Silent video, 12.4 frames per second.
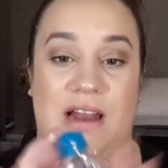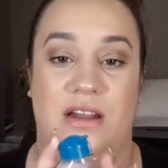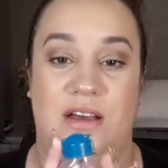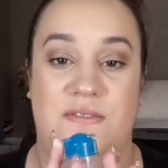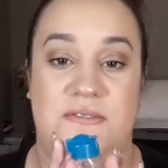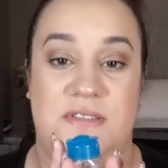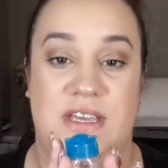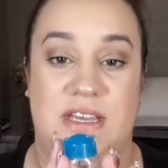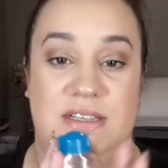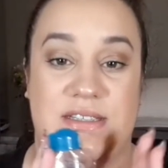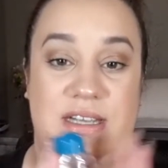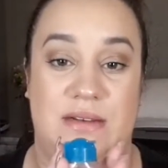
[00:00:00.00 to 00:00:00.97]
I love
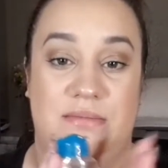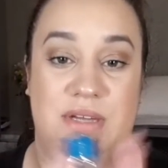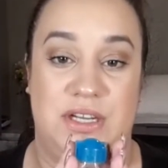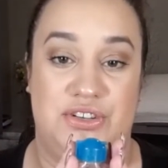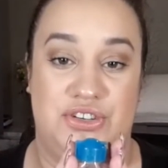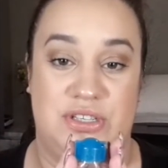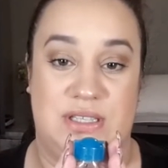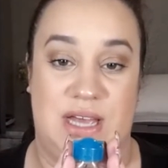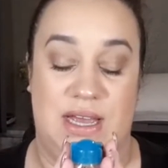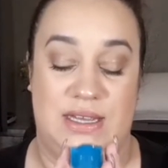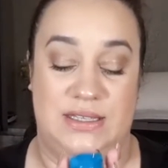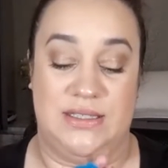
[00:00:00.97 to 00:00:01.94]
things in miniature
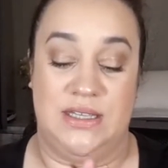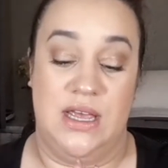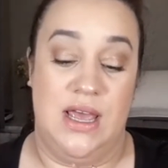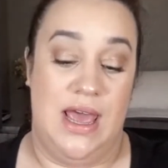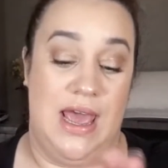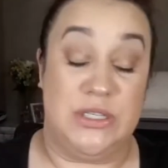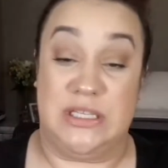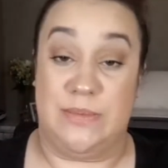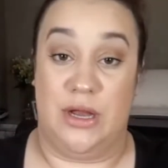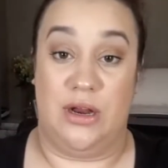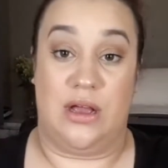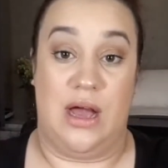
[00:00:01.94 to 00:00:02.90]
size. Just put
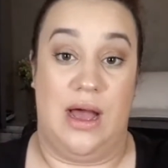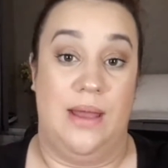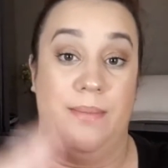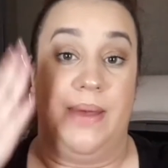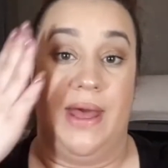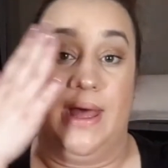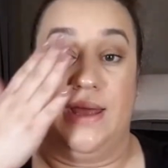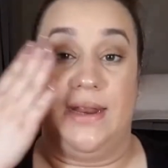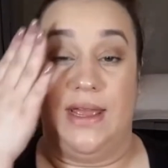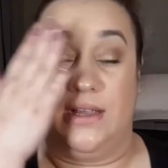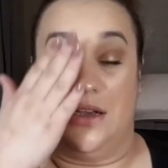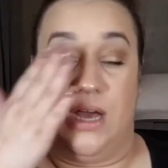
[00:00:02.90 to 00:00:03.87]
them on a cotton
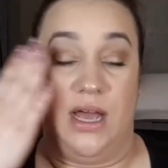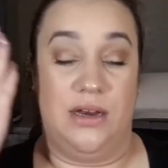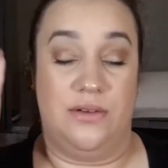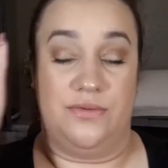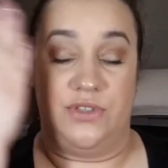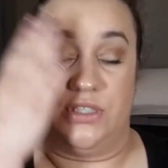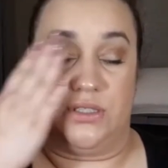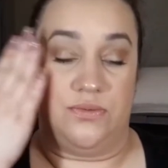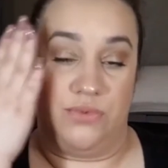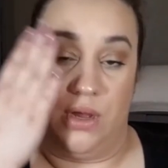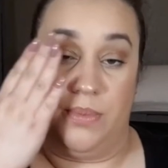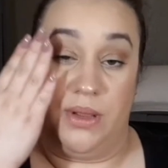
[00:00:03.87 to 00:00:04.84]
pad and kind of just
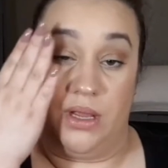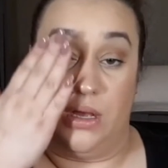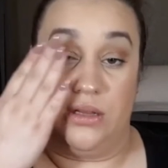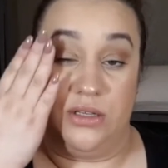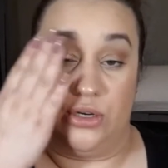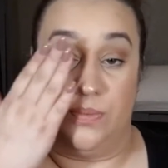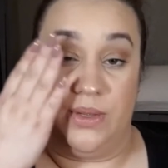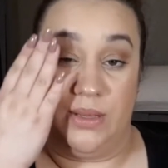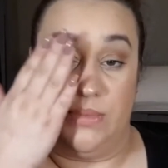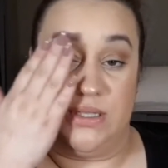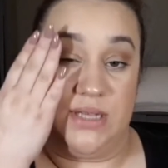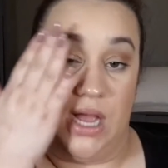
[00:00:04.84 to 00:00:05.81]
rub it a little
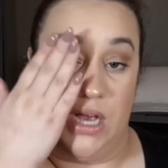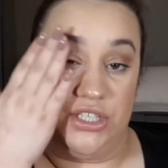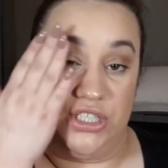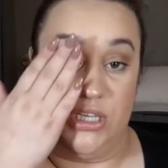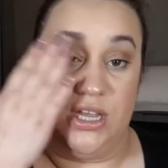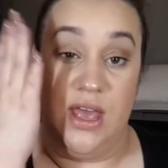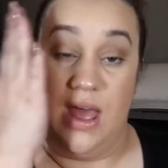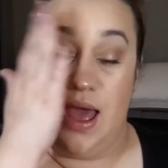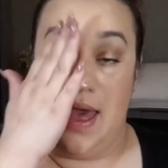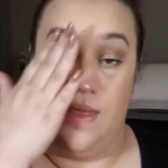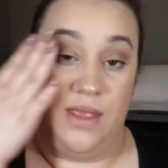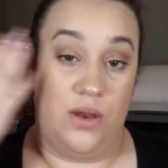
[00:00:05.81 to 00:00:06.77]
bit, massage it,
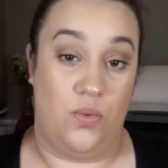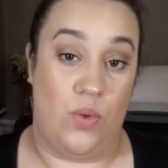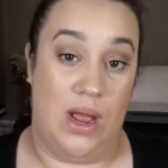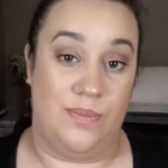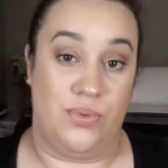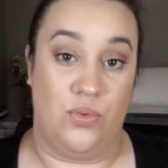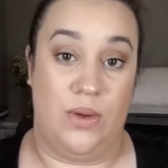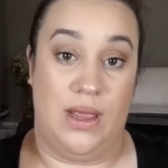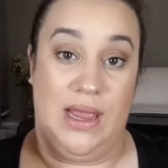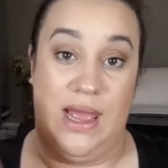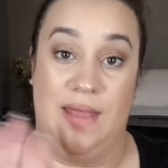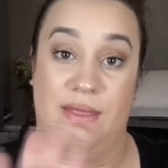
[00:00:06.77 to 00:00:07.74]
and then wipe
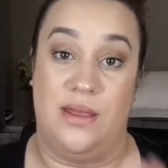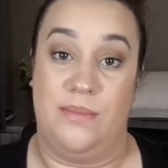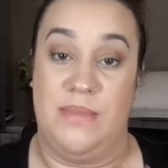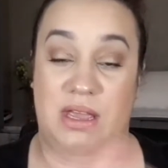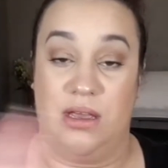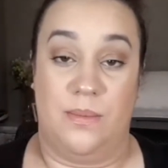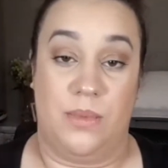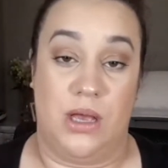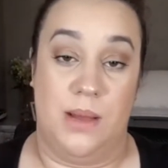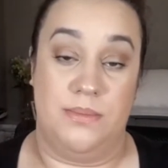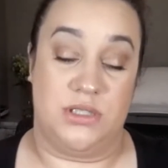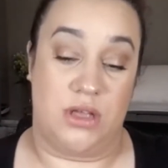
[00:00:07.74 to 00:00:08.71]
away and the makeup
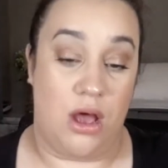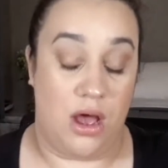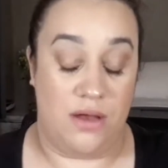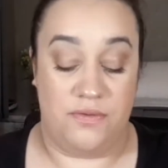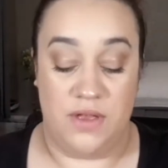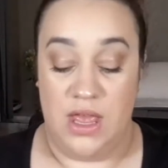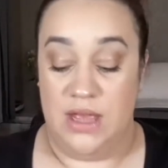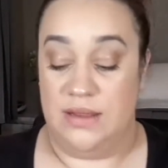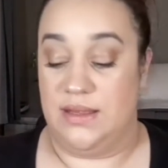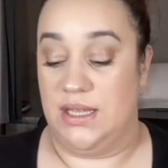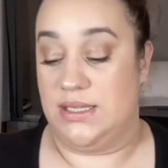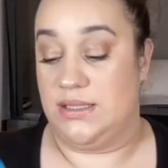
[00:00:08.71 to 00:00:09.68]
comes off.
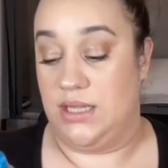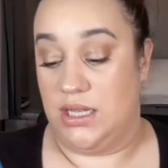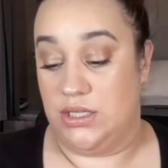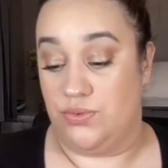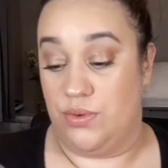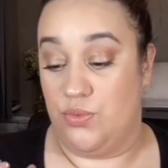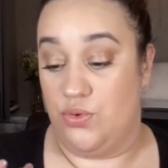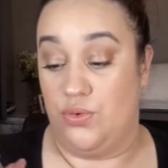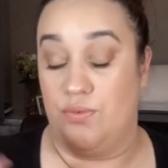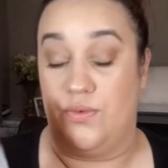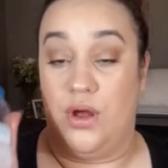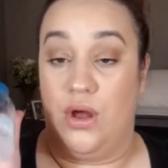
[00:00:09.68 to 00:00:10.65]
This does
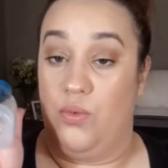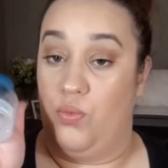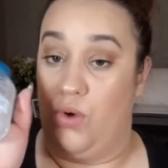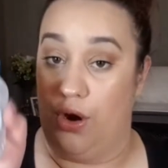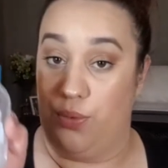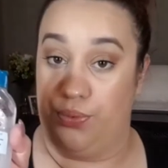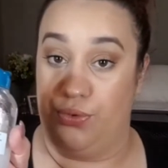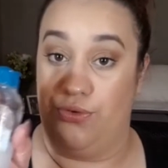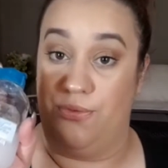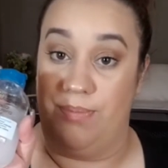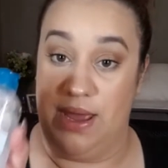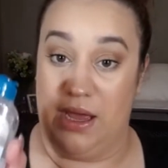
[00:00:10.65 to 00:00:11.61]
remove
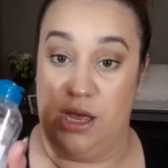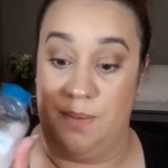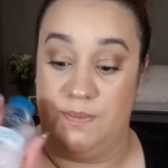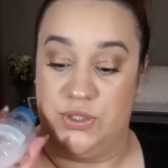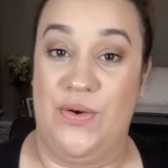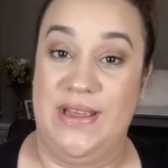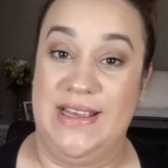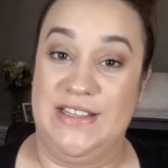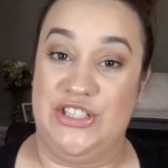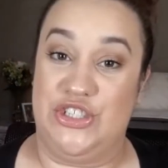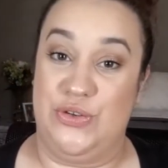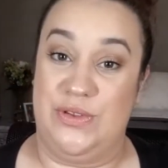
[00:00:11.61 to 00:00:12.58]
waterproof makeup. Going
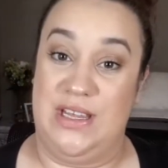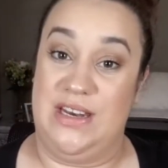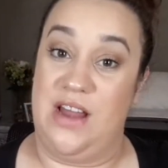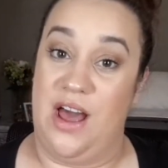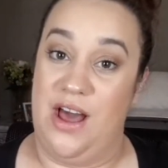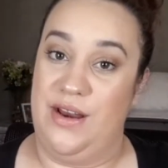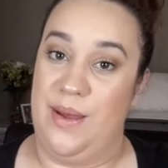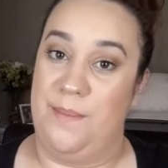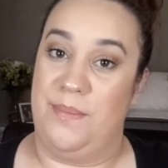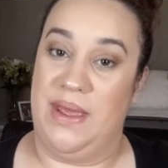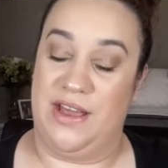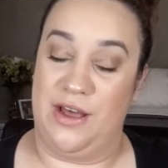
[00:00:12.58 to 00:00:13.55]
into the
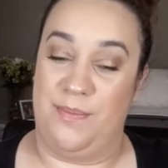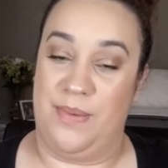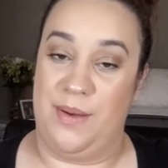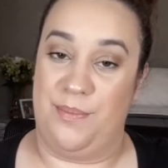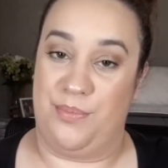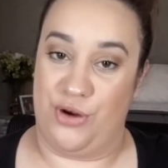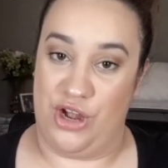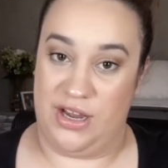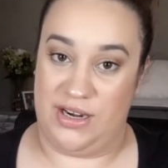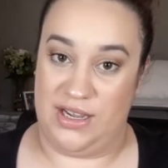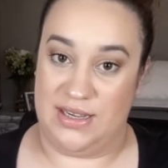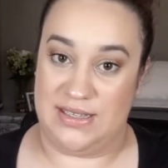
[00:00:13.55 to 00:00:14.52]
non-makeup
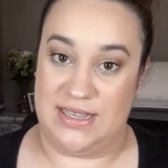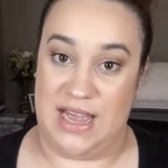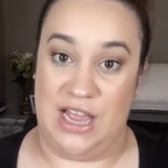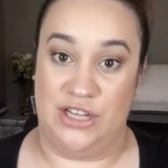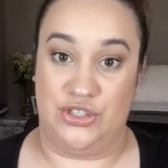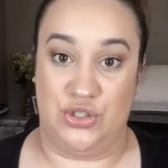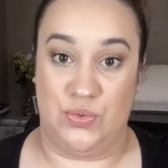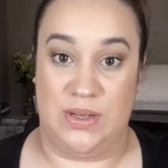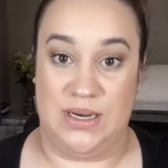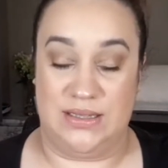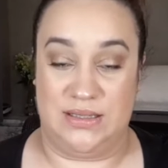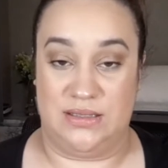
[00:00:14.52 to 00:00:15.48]
products, I do
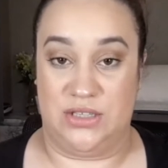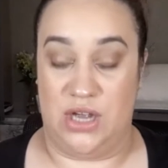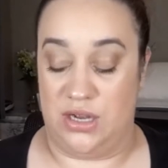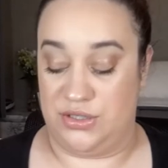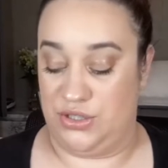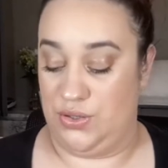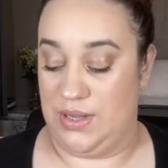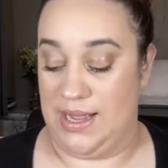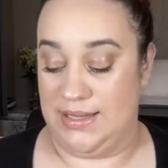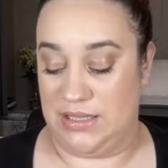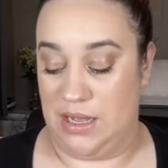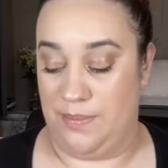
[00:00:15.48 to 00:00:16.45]
want to talk to you
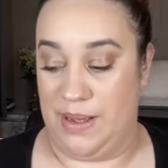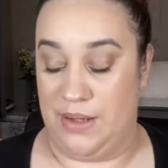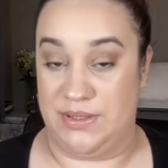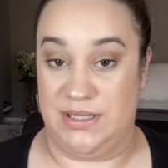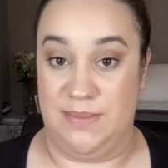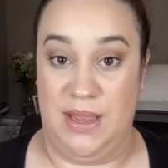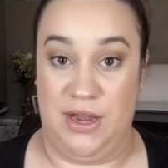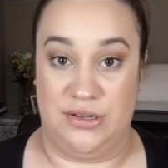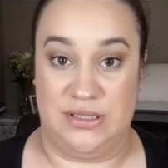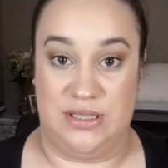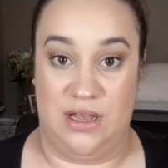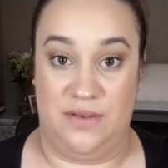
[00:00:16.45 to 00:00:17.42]
guys about some
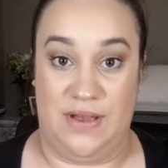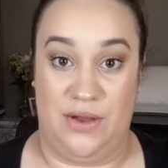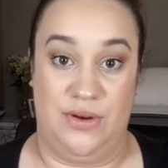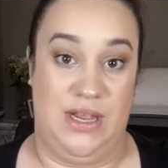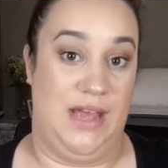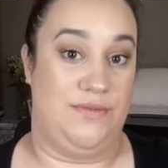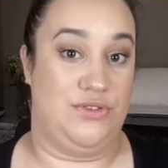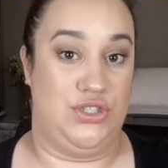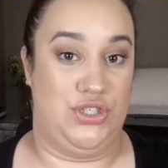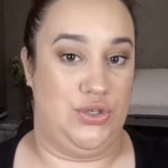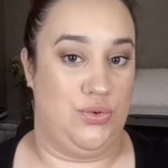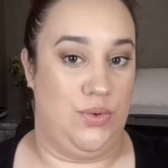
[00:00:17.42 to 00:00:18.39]
hair stuff. I only have
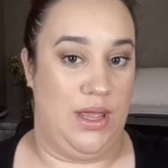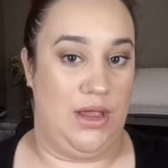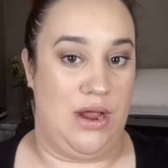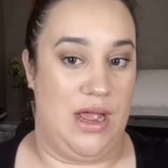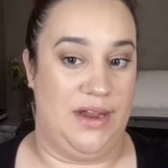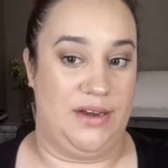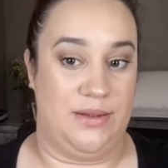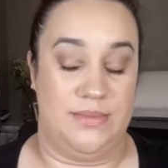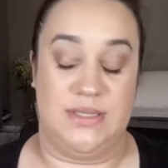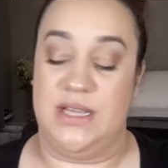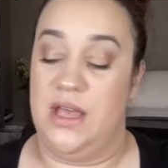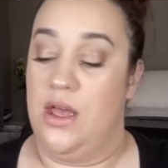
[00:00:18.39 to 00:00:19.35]
two hair
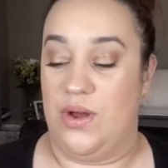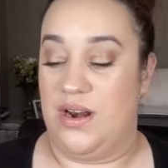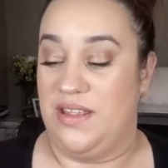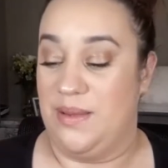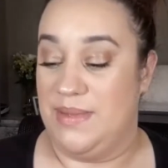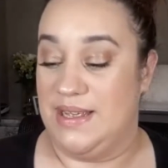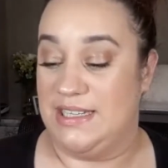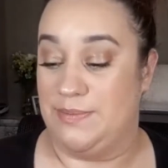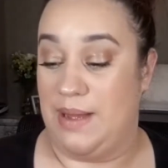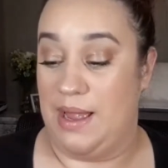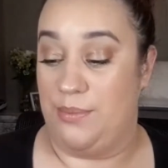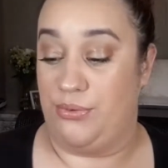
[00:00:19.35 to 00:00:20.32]
items. One of them is
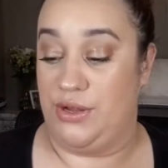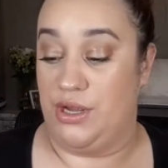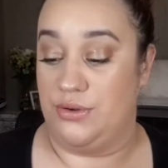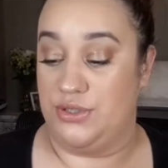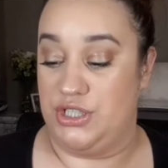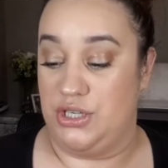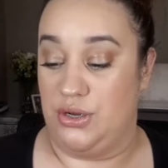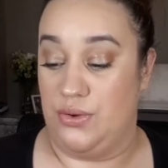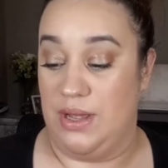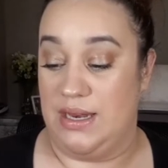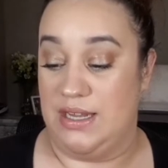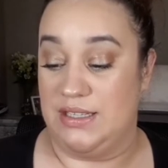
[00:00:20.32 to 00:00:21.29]
by
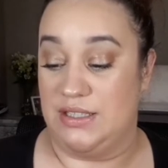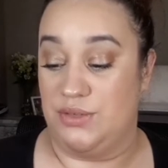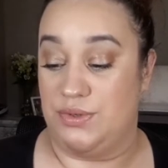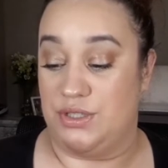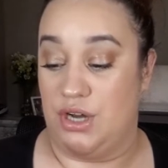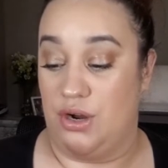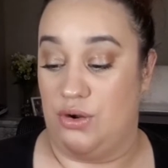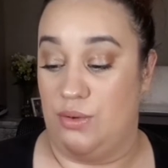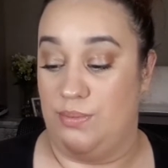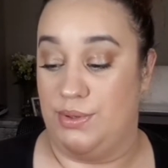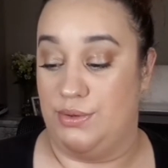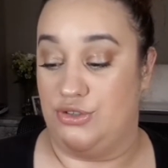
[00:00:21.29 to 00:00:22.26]
Briogeo and is the
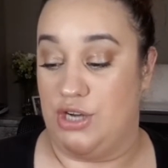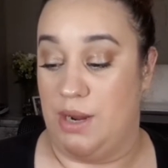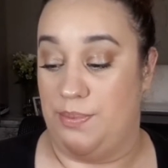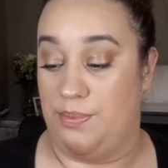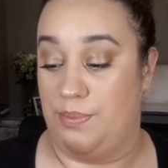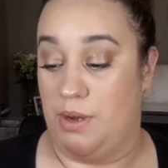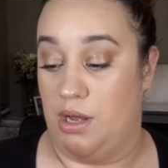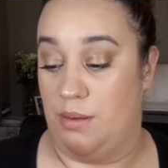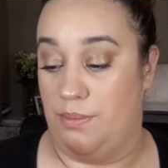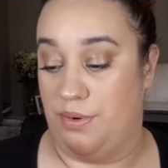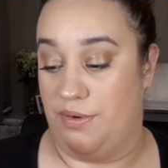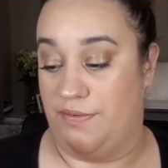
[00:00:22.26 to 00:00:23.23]
Rosarco Blow Dry
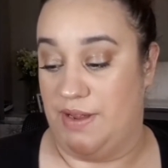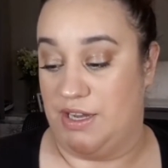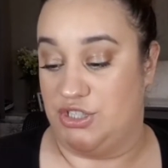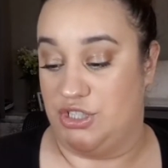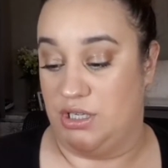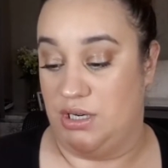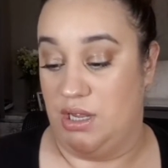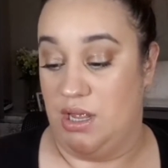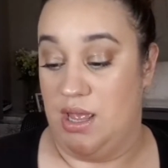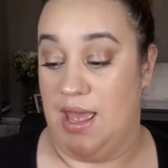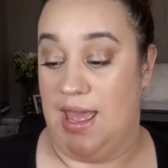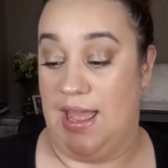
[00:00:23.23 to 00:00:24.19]
Perfection
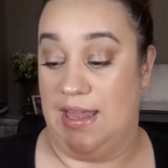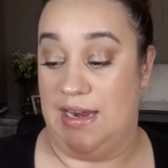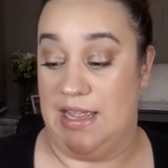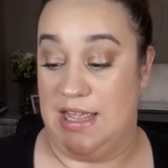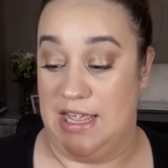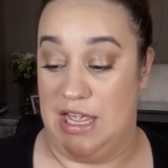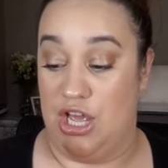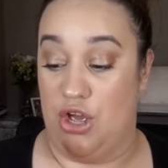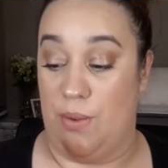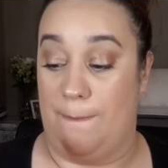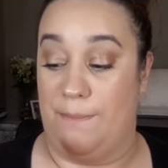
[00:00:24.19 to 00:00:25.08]
and Heat